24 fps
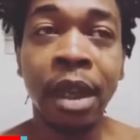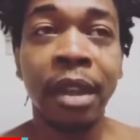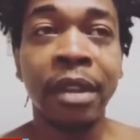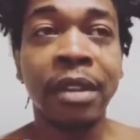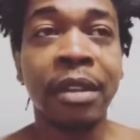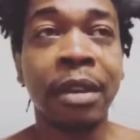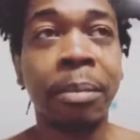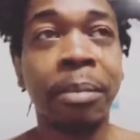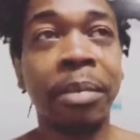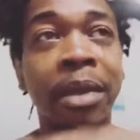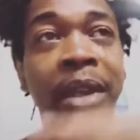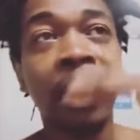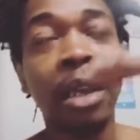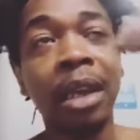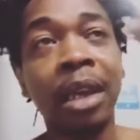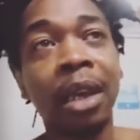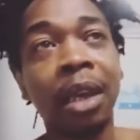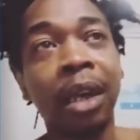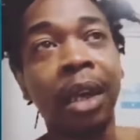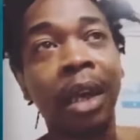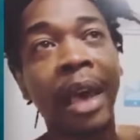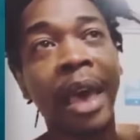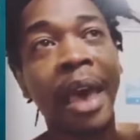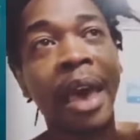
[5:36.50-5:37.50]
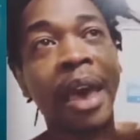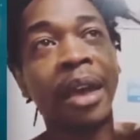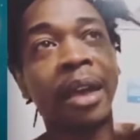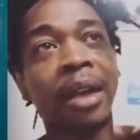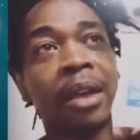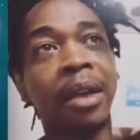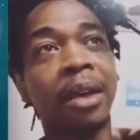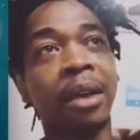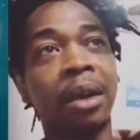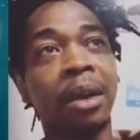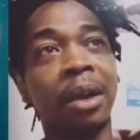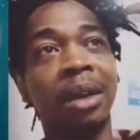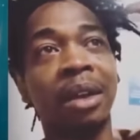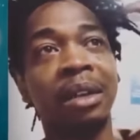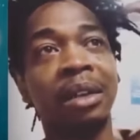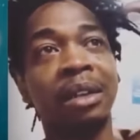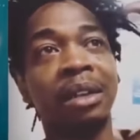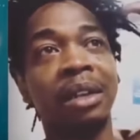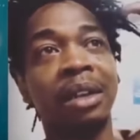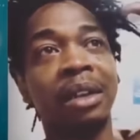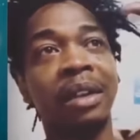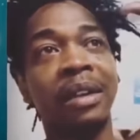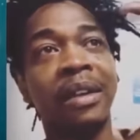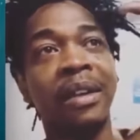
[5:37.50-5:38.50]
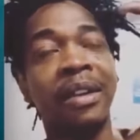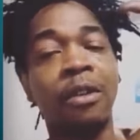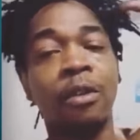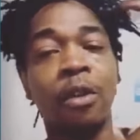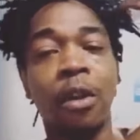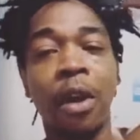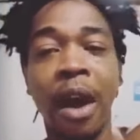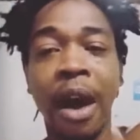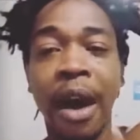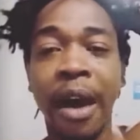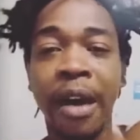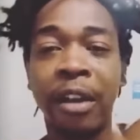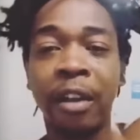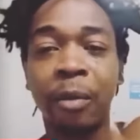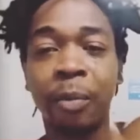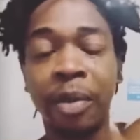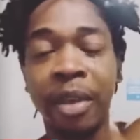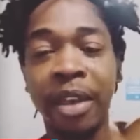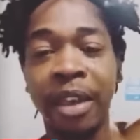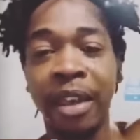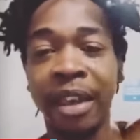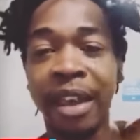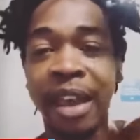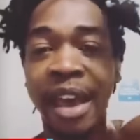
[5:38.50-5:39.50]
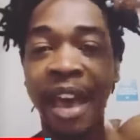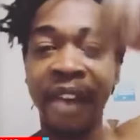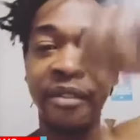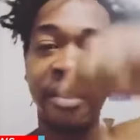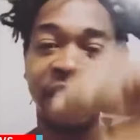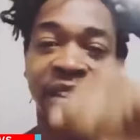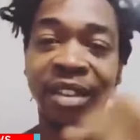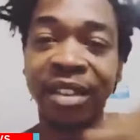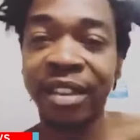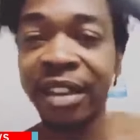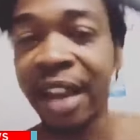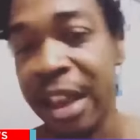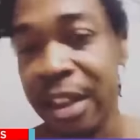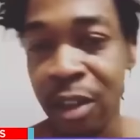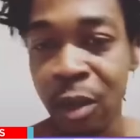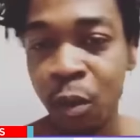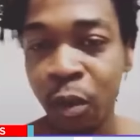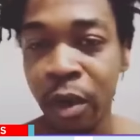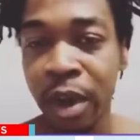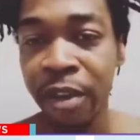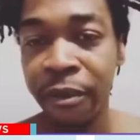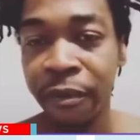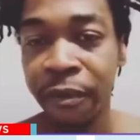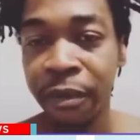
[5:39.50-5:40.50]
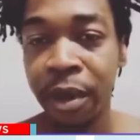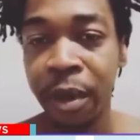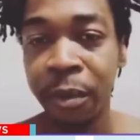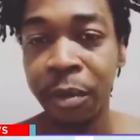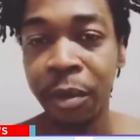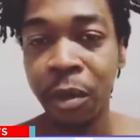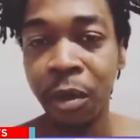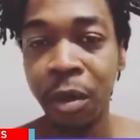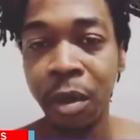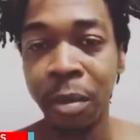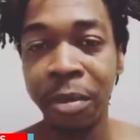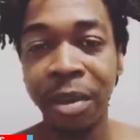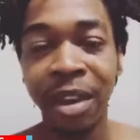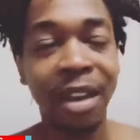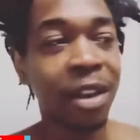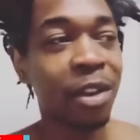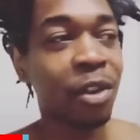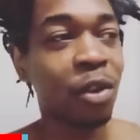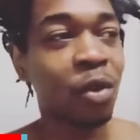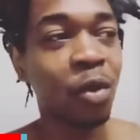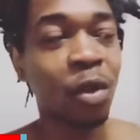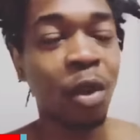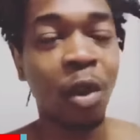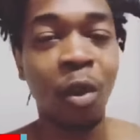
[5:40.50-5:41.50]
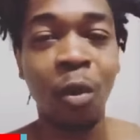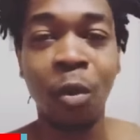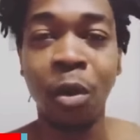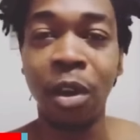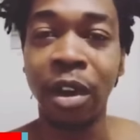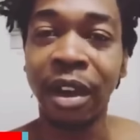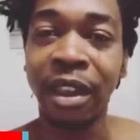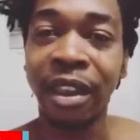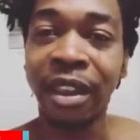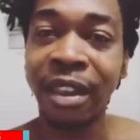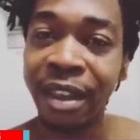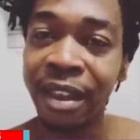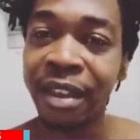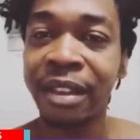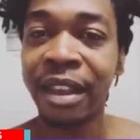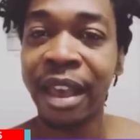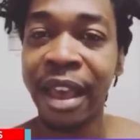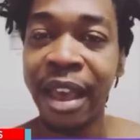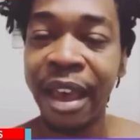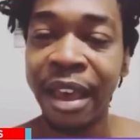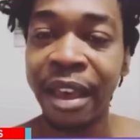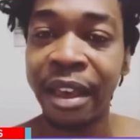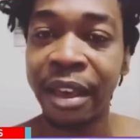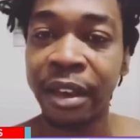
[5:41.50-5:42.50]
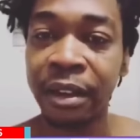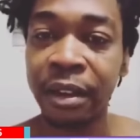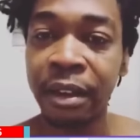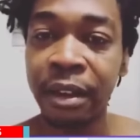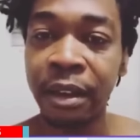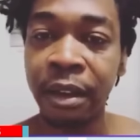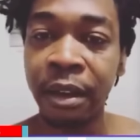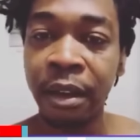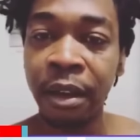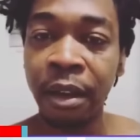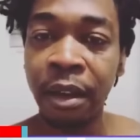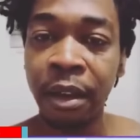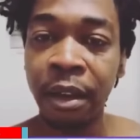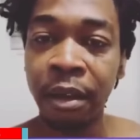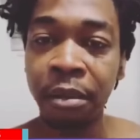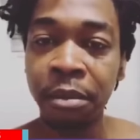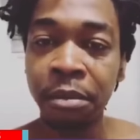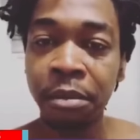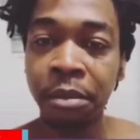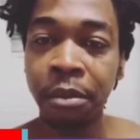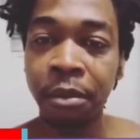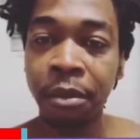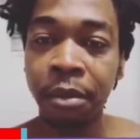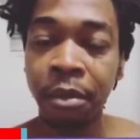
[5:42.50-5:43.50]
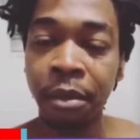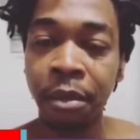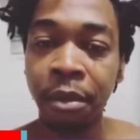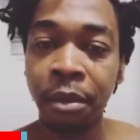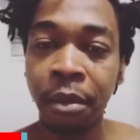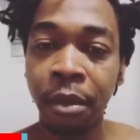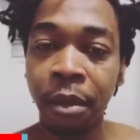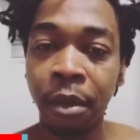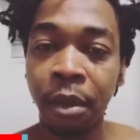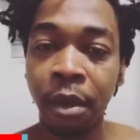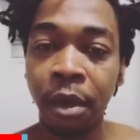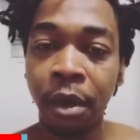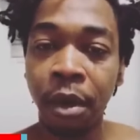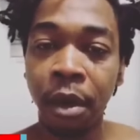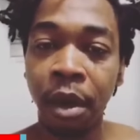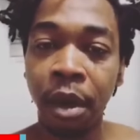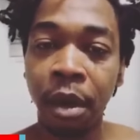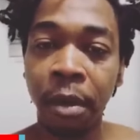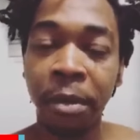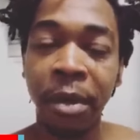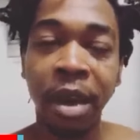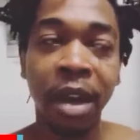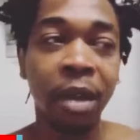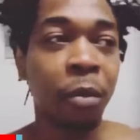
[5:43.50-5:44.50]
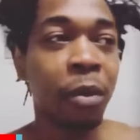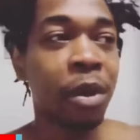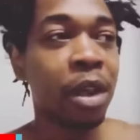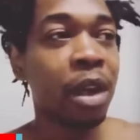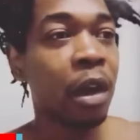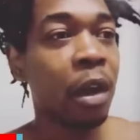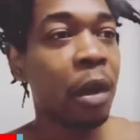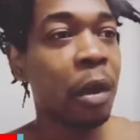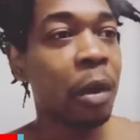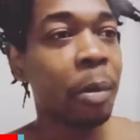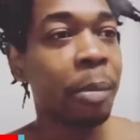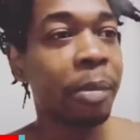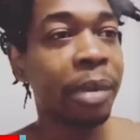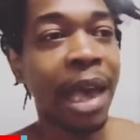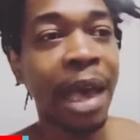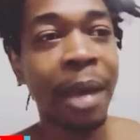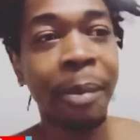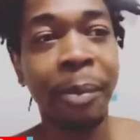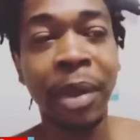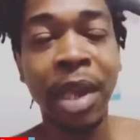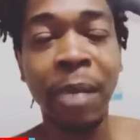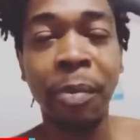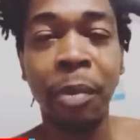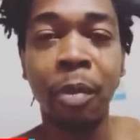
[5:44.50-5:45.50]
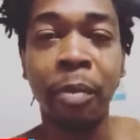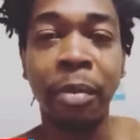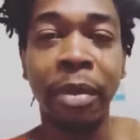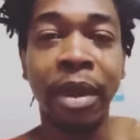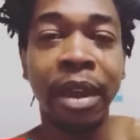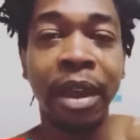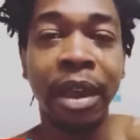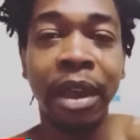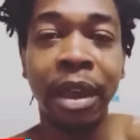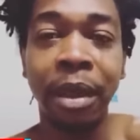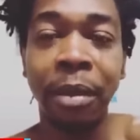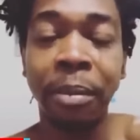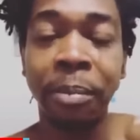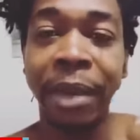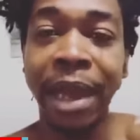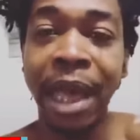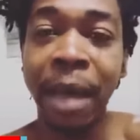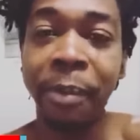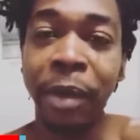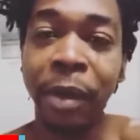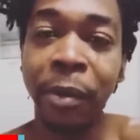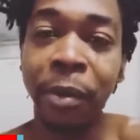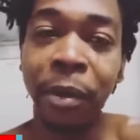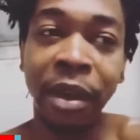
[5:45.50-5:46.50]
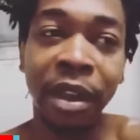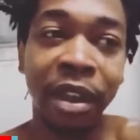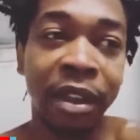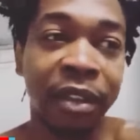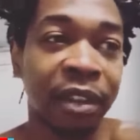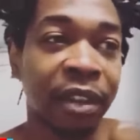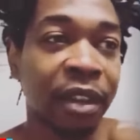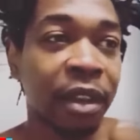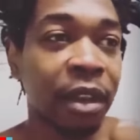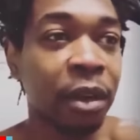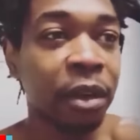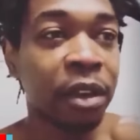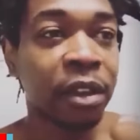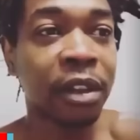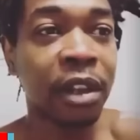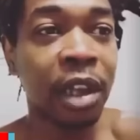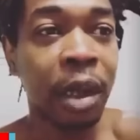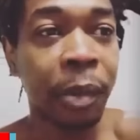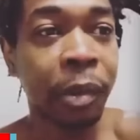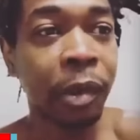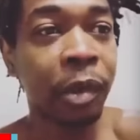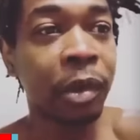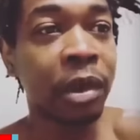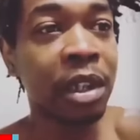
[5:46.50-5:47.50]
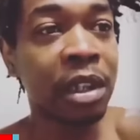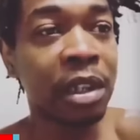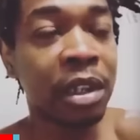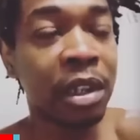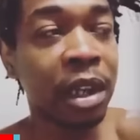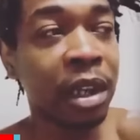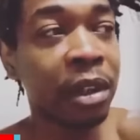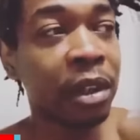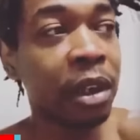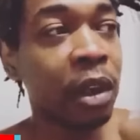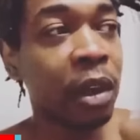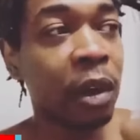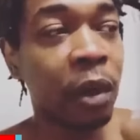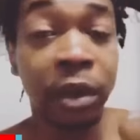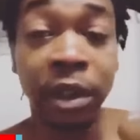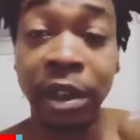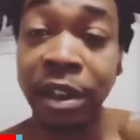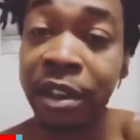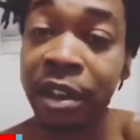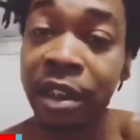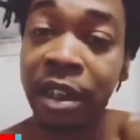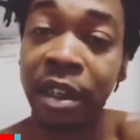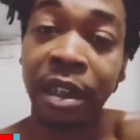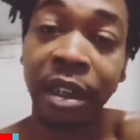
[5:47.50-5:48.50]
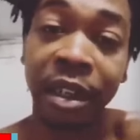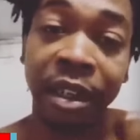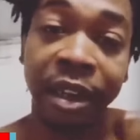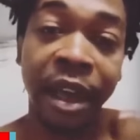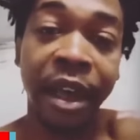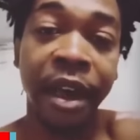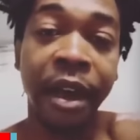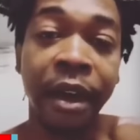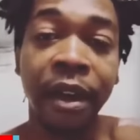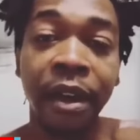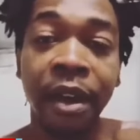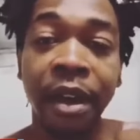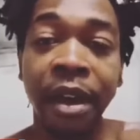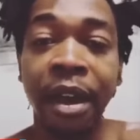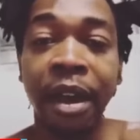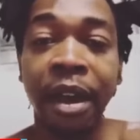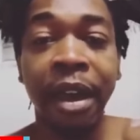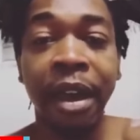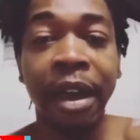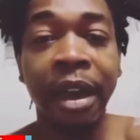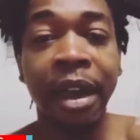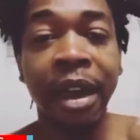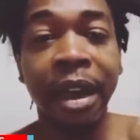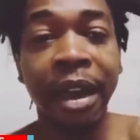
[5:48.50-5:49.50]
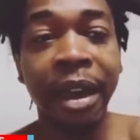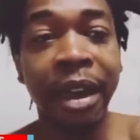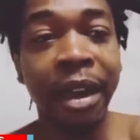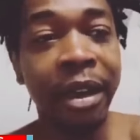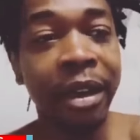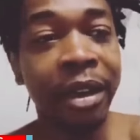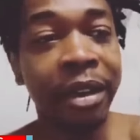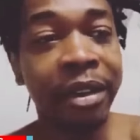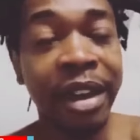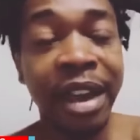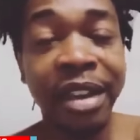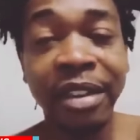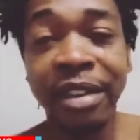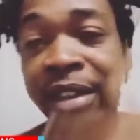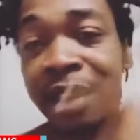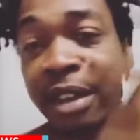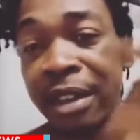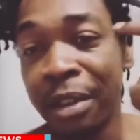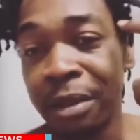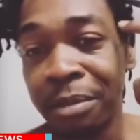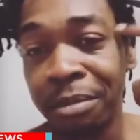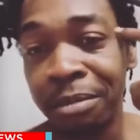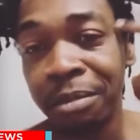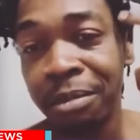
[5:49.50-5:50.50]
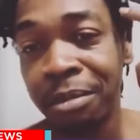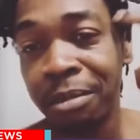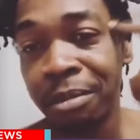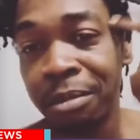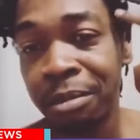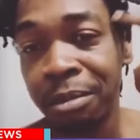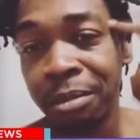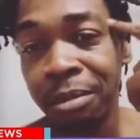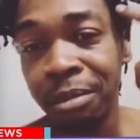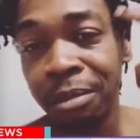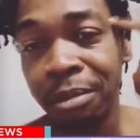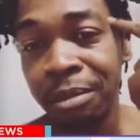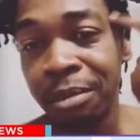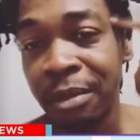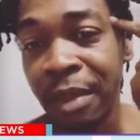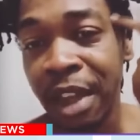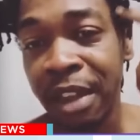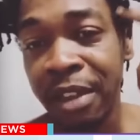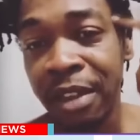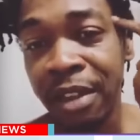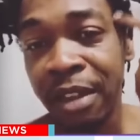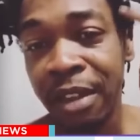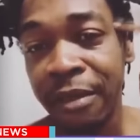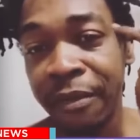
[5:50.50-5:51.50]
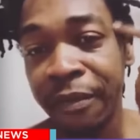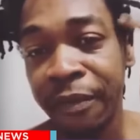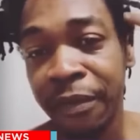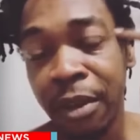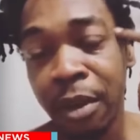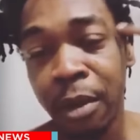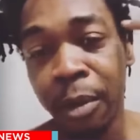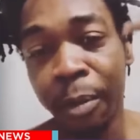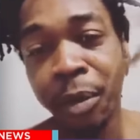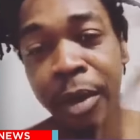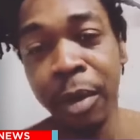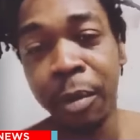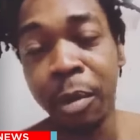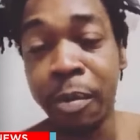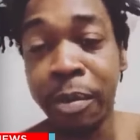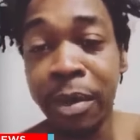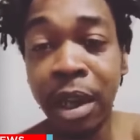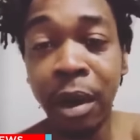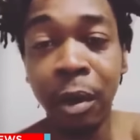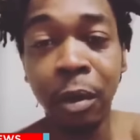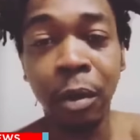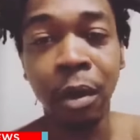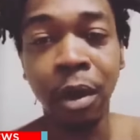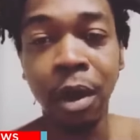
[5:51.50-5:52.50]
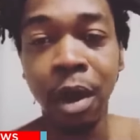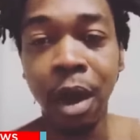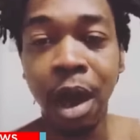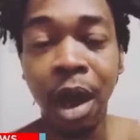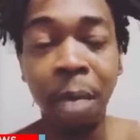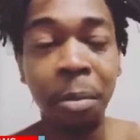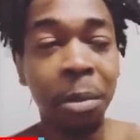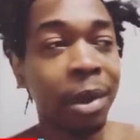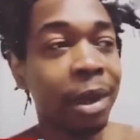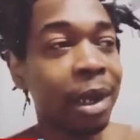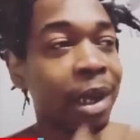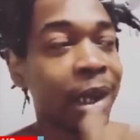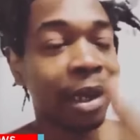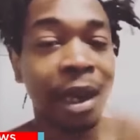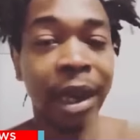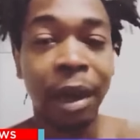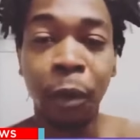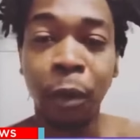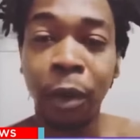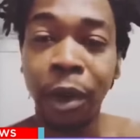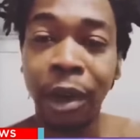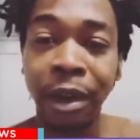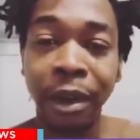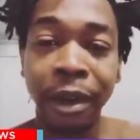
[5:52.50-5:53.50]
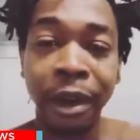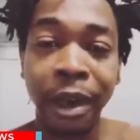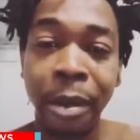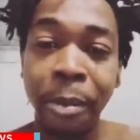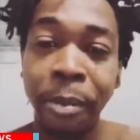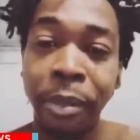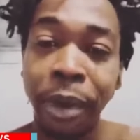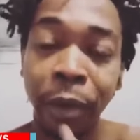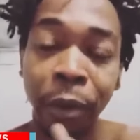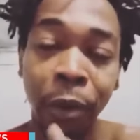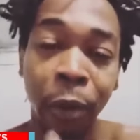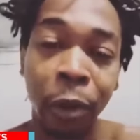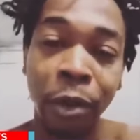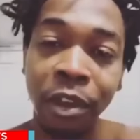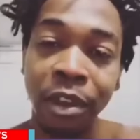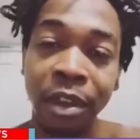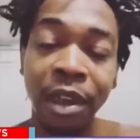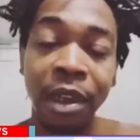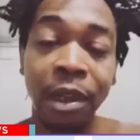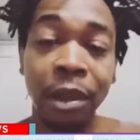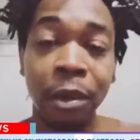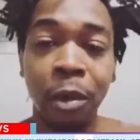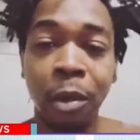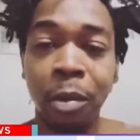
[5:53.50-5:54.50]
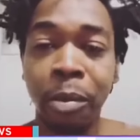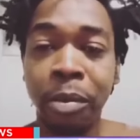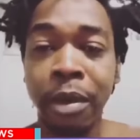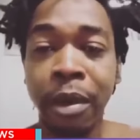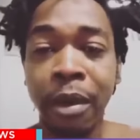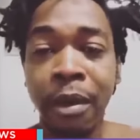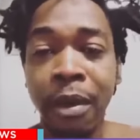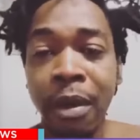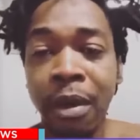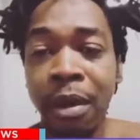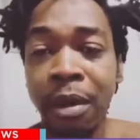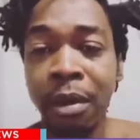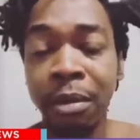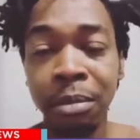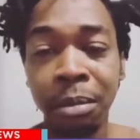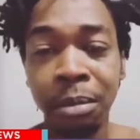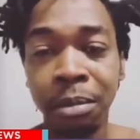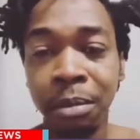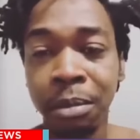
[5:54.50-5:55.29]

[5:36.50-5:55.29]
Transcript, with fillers: To be at, at your highest peak and have it snatched away from you because you don't want to kiss ass. And man, we all black people, man. Black people continue to step on each other and hold each other down. And that shit, that shit for people mental. I'm the nigga that'll run in there and blow your shit loose, bro.